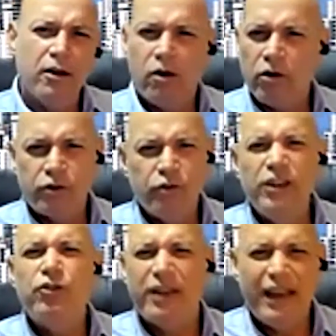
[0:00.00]
go to
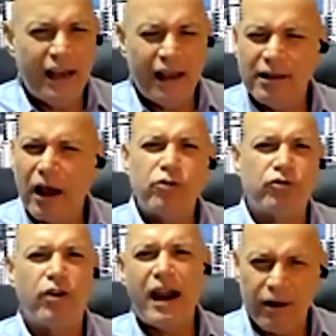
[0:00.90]
New Zealand,
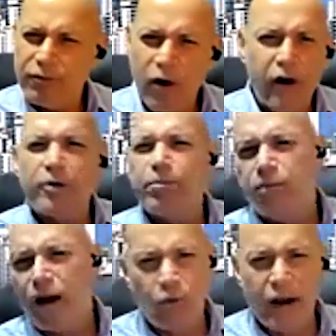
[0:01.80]
Australia, far
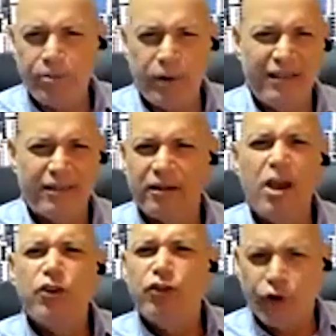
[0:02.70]
away places,
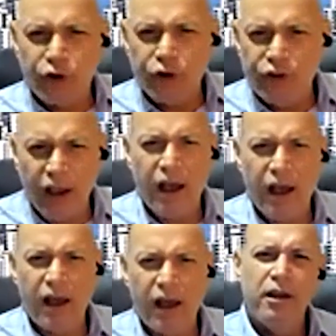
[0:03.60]
Georgia,